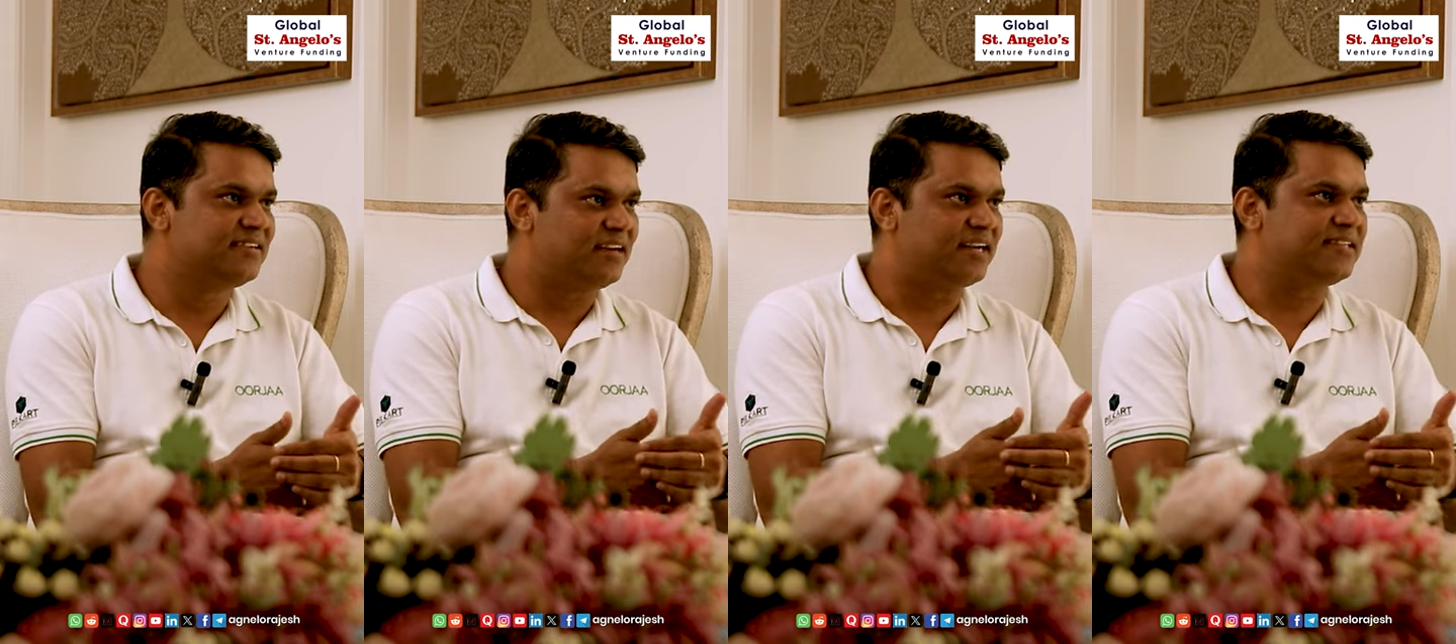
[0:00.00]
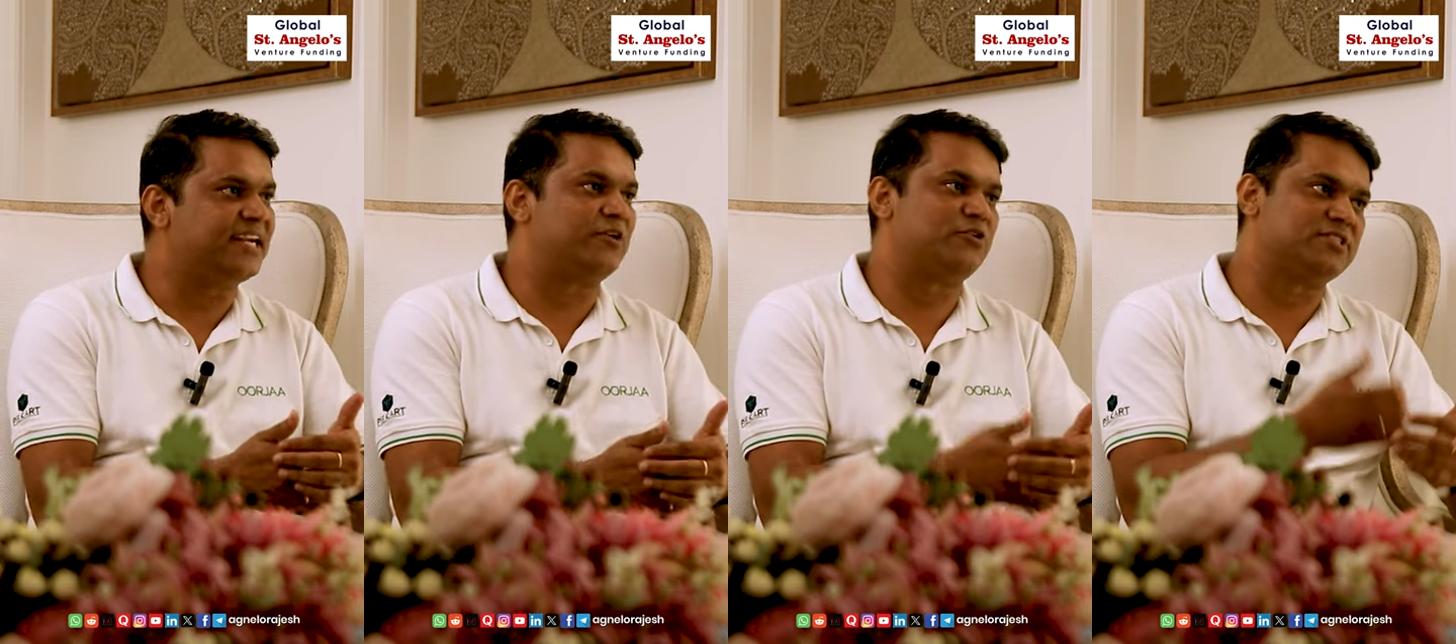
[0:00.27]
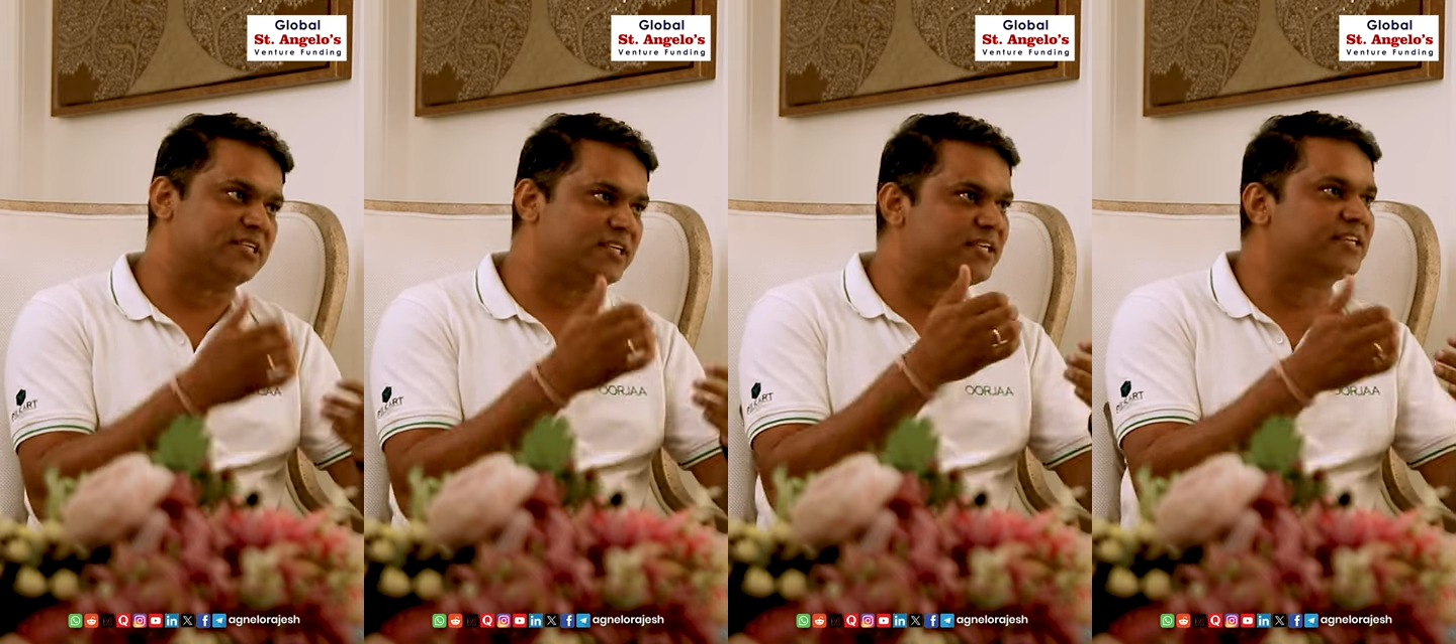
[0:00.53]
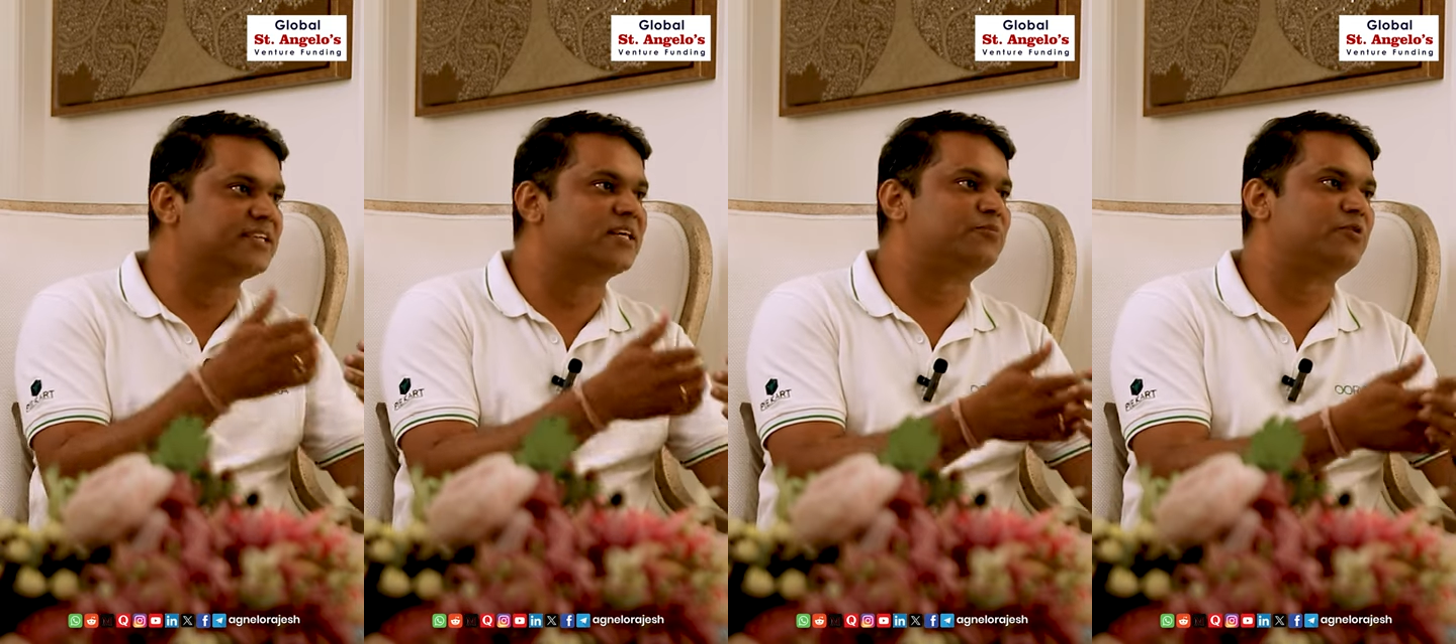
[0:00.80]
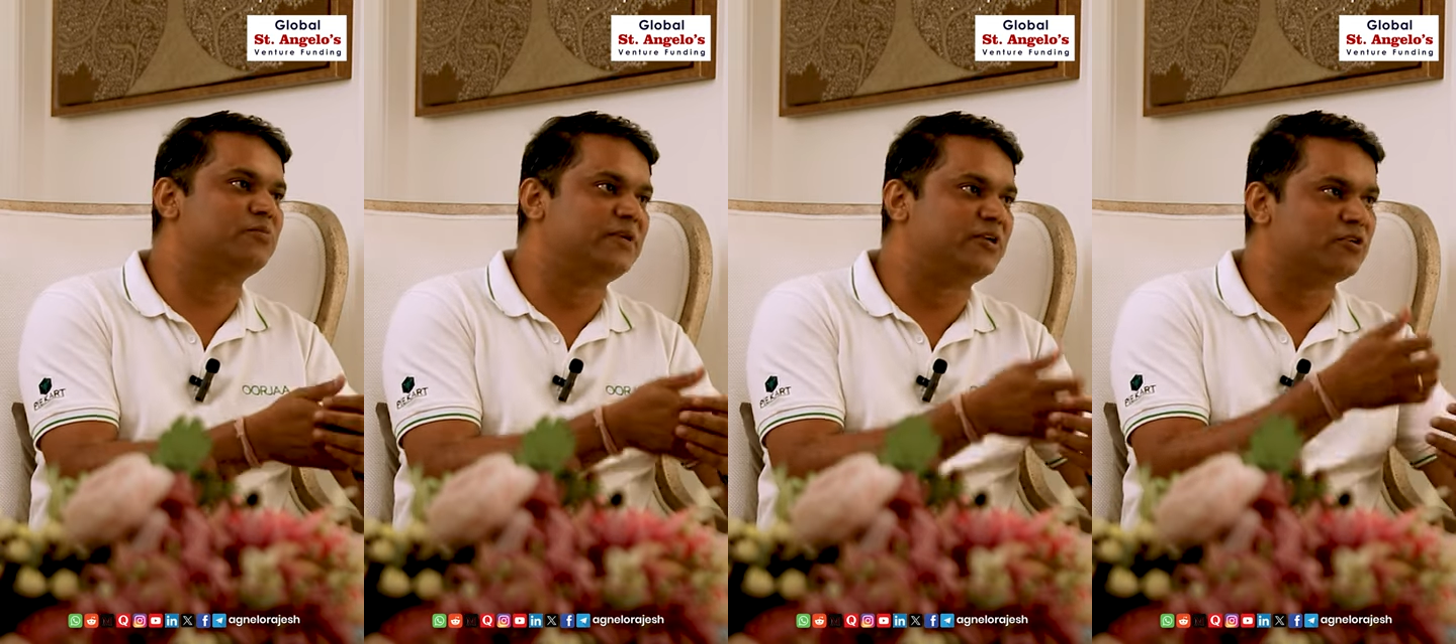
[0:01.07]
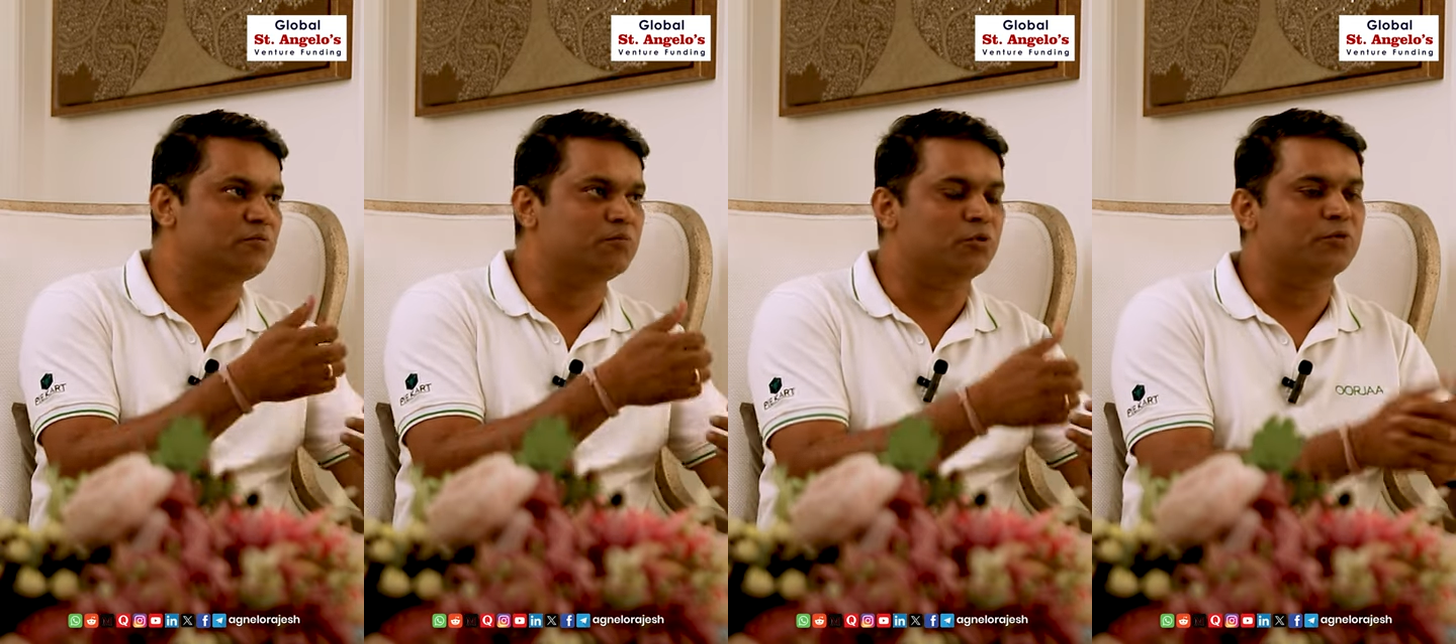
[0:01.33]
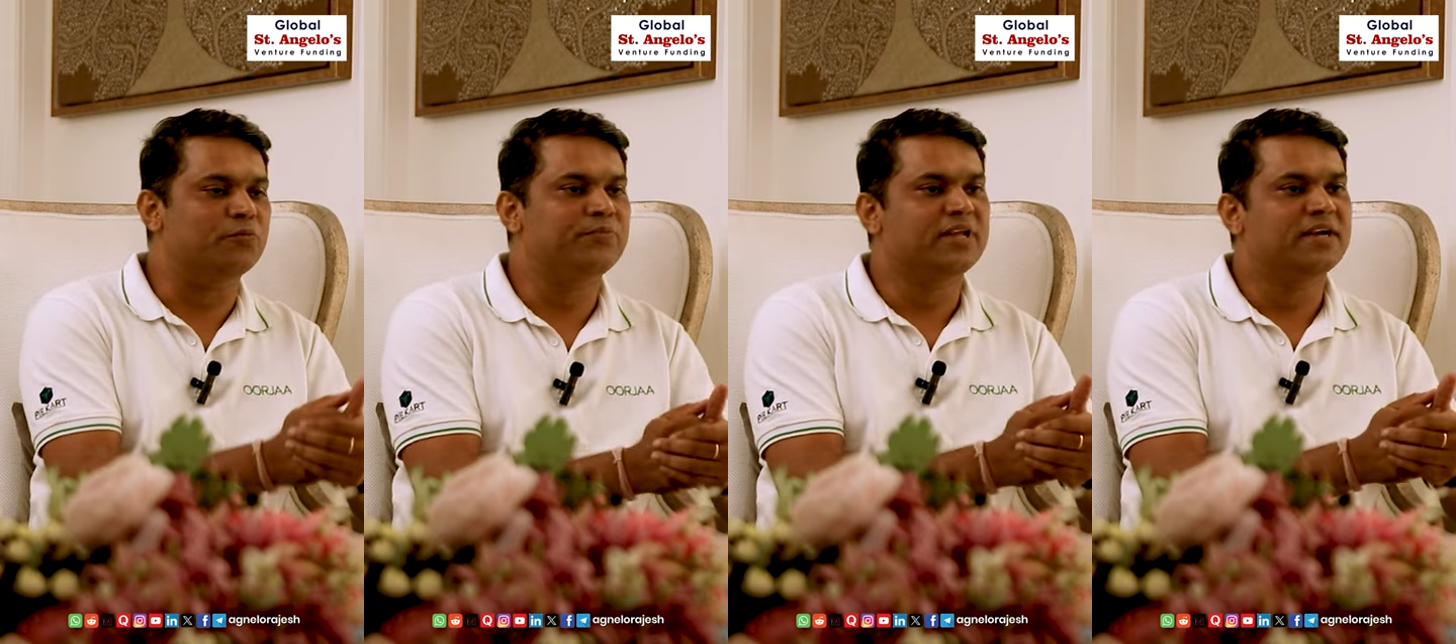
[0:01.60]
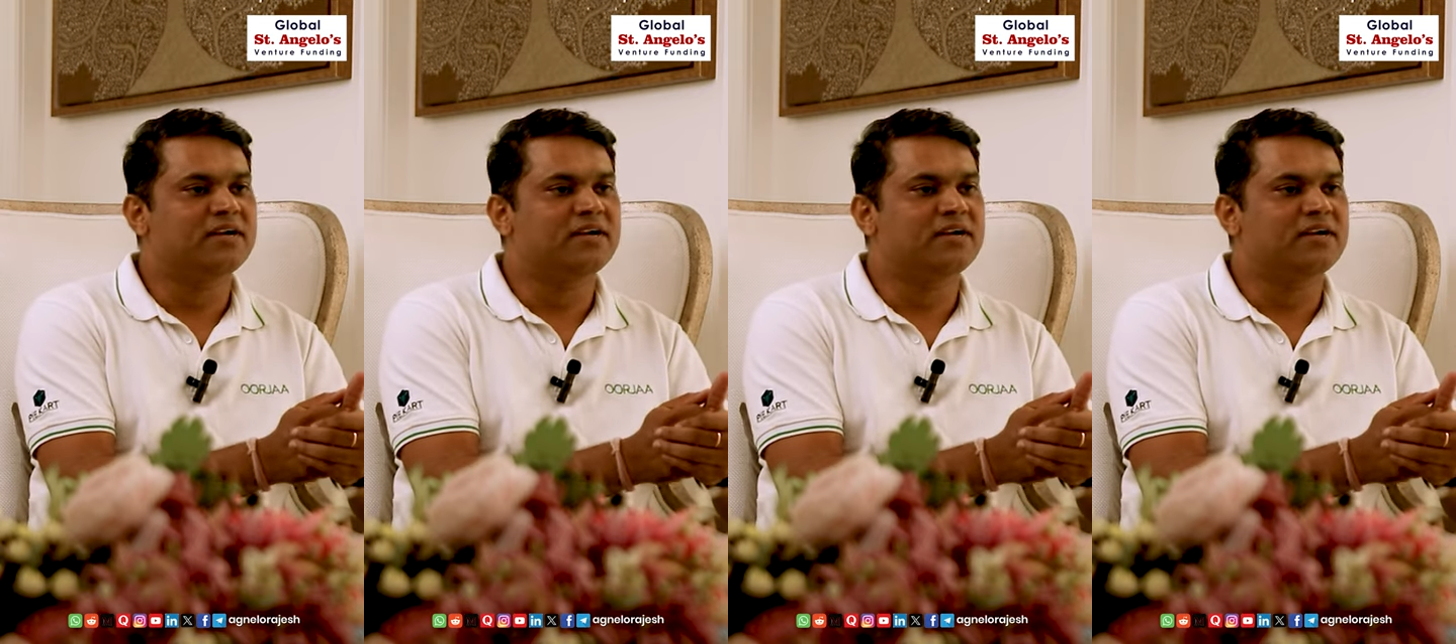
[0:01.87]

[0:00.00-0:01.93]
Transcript: And that was a trigger for me to move.